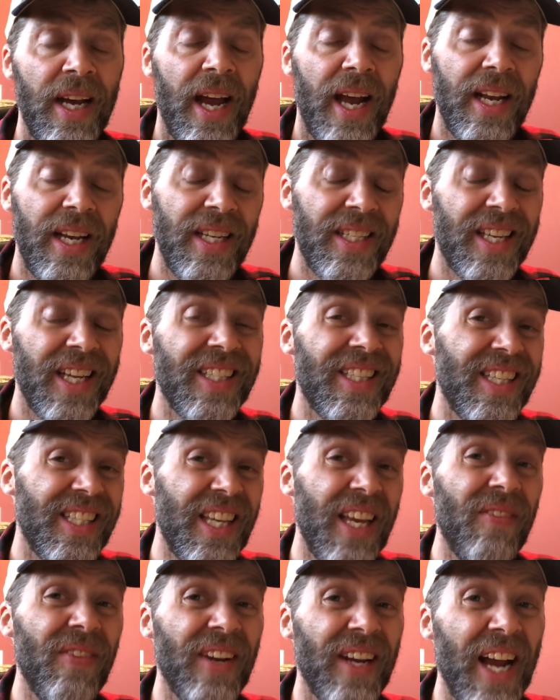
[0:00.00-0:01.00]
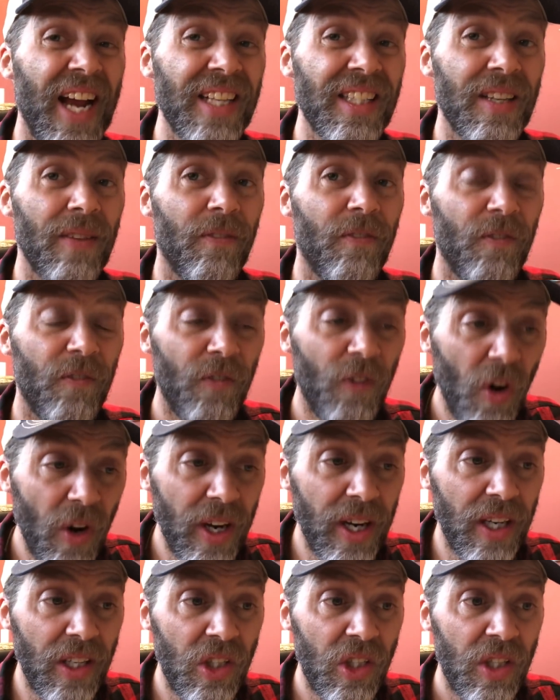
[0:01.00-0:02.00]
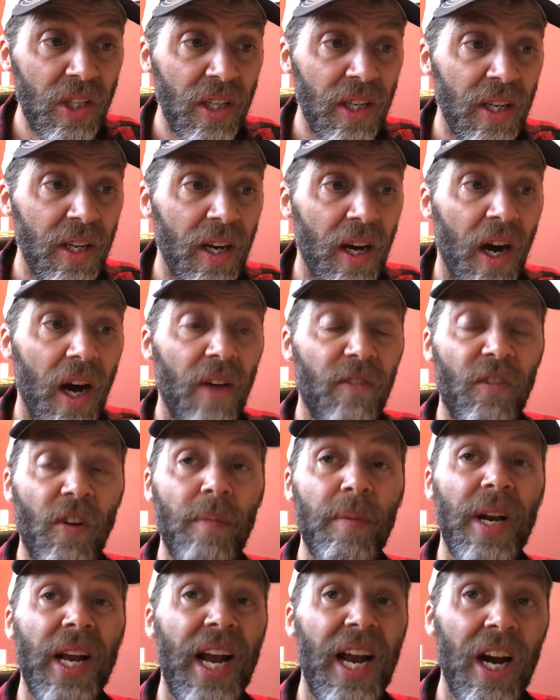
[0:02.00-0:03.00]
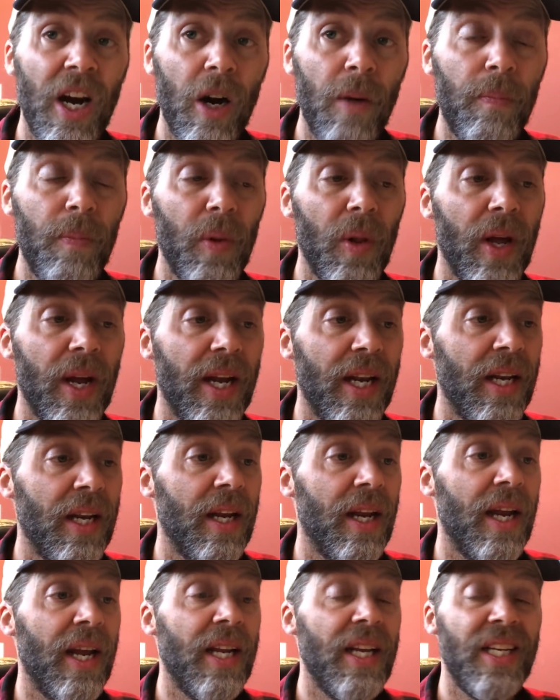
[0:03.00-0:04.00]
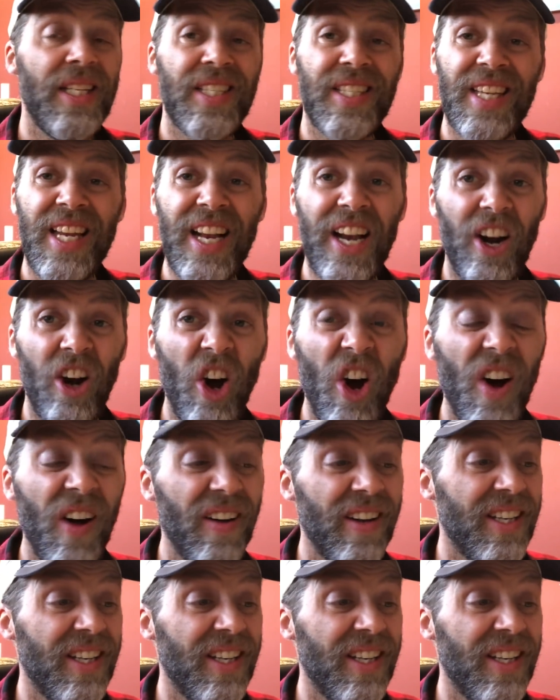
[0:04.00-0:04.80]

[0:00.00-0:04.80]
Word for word: And he says he's even got some footage uh, from an airplane and he's seen it all.